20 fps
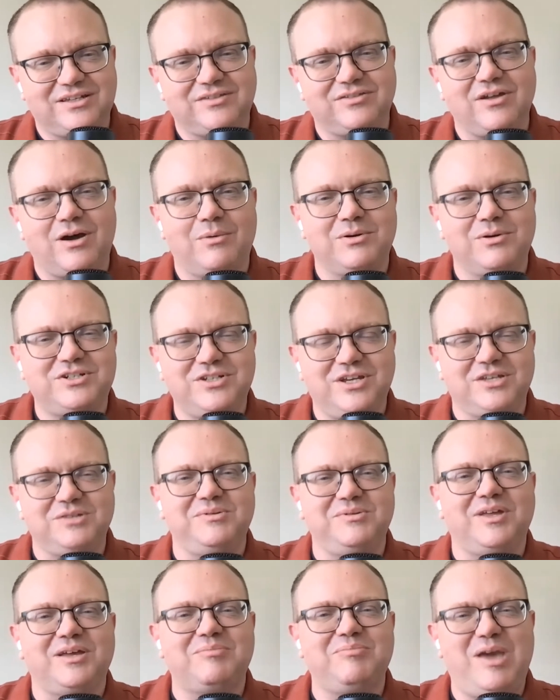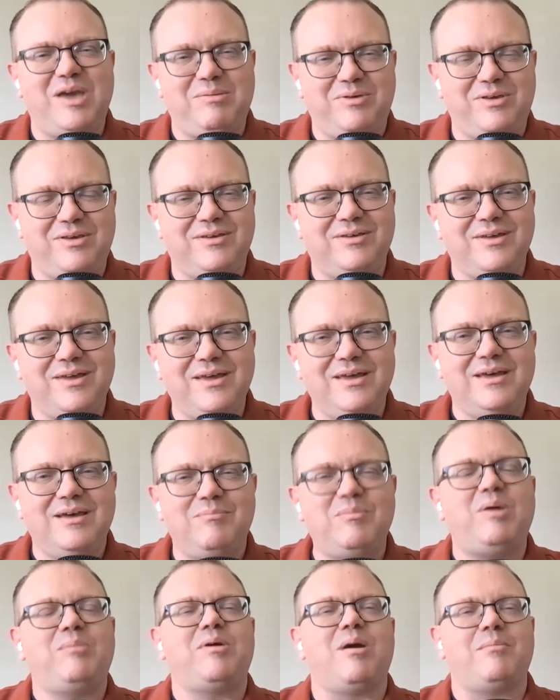as I thought, which tells me like maybe
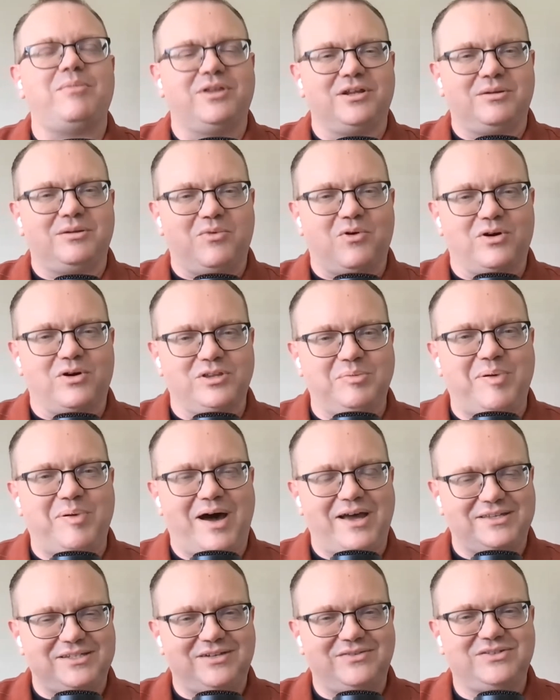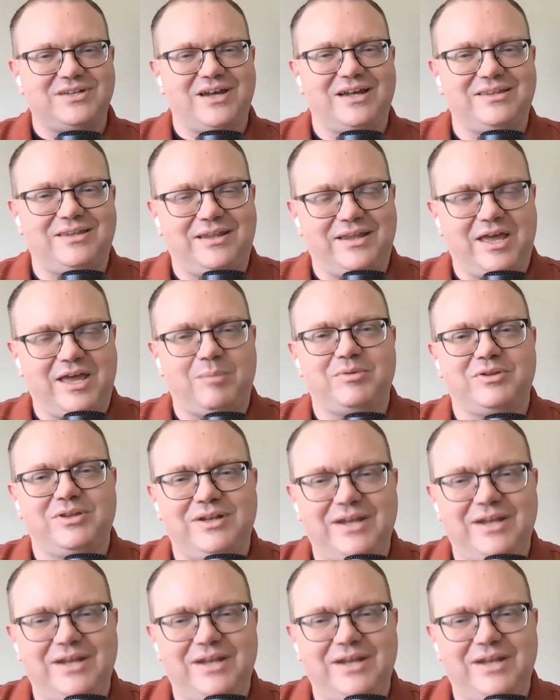maybe I'm a little more on the positive side than I am on the